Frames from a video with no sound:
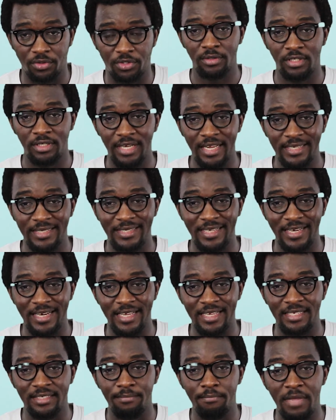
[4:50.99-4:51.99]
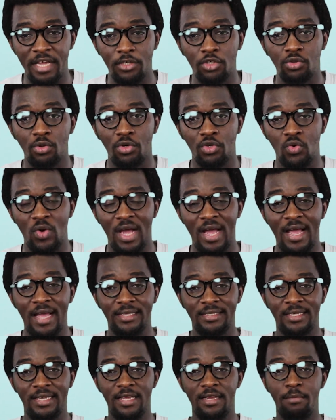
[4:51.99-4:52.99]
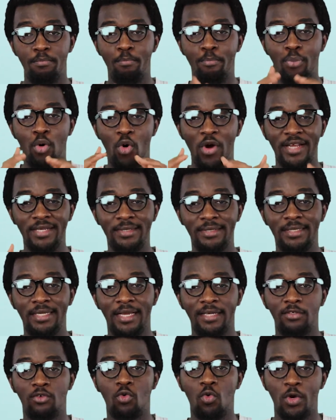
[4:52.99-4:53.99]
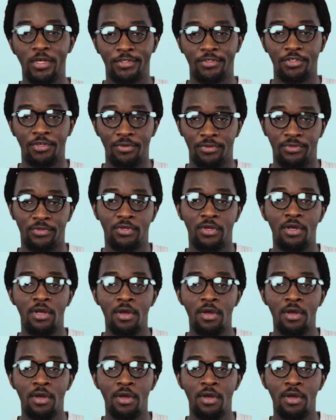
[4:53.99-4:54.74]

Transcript: The next thing is, make sure you are asking pointed questions.